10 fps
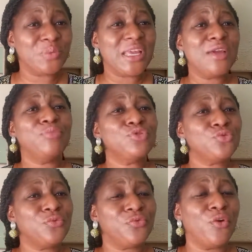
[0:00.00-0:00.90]
be able
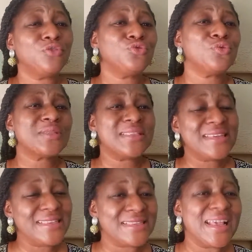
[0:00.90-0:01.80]
to fund those
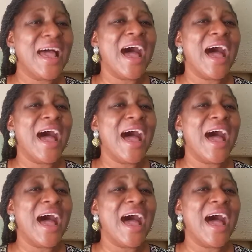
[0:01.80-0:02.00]
needs